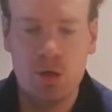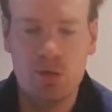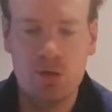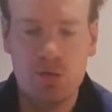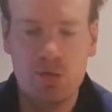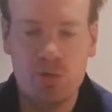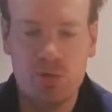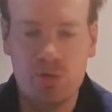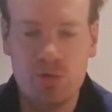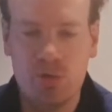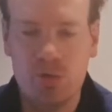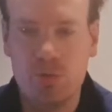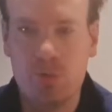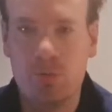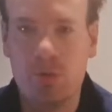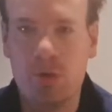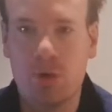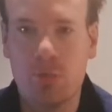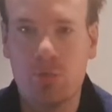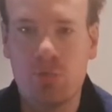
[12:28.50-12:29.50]
and you just
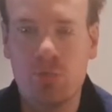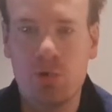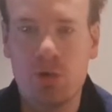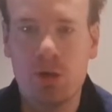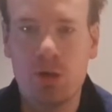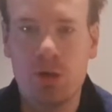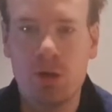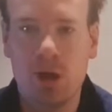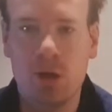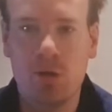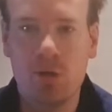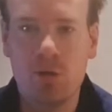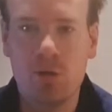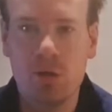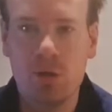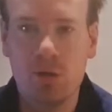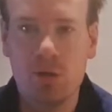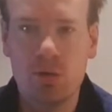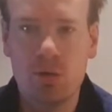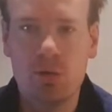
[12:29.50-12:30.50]
pull it down
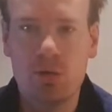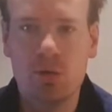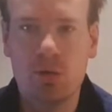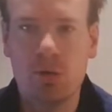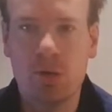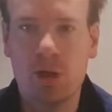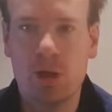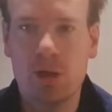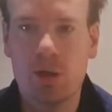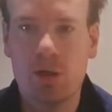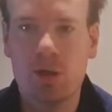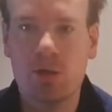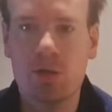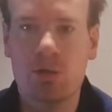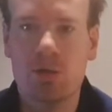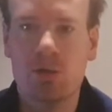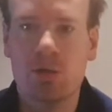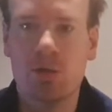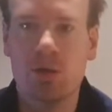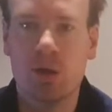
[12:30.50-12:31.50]
like this,
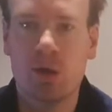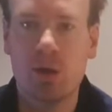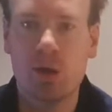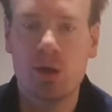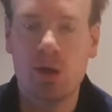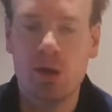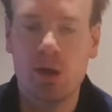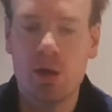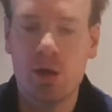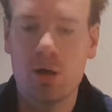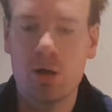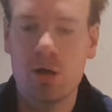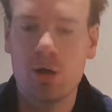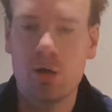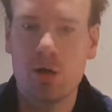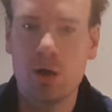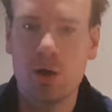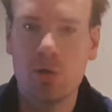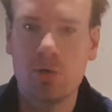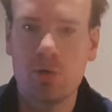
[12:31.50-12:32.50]
and another
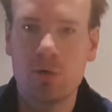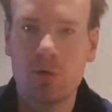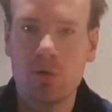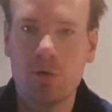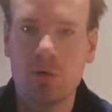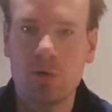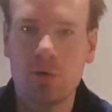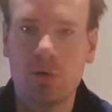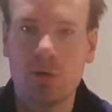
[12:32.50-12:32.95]
down,